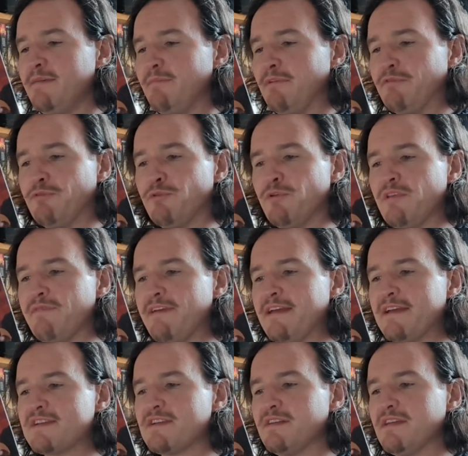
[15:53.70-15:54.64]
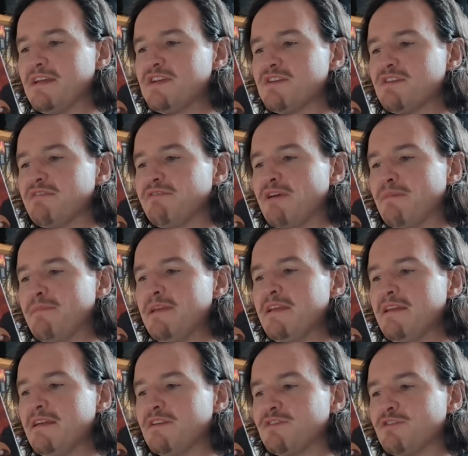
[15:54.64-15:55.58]
Before the vexillation of
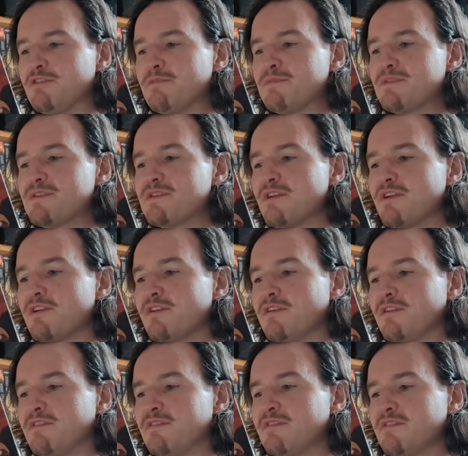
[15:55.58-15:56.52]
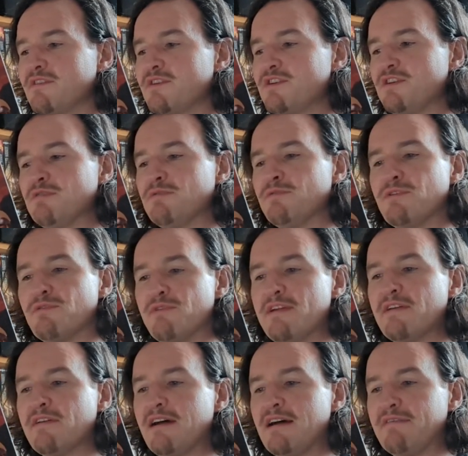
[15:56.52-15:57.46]
Habiri troops could shield the
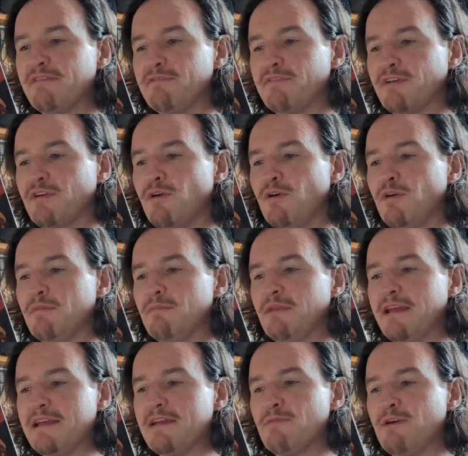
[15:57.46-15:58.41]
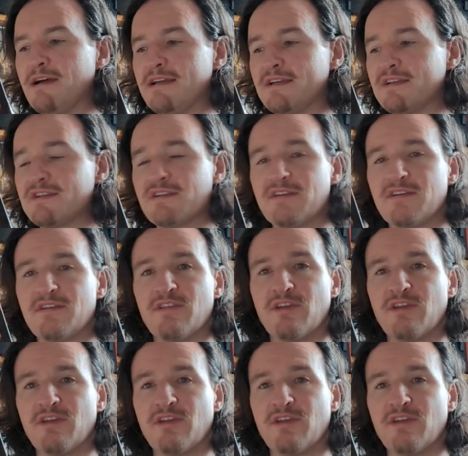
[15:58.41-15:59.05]
rear half of the column likewise,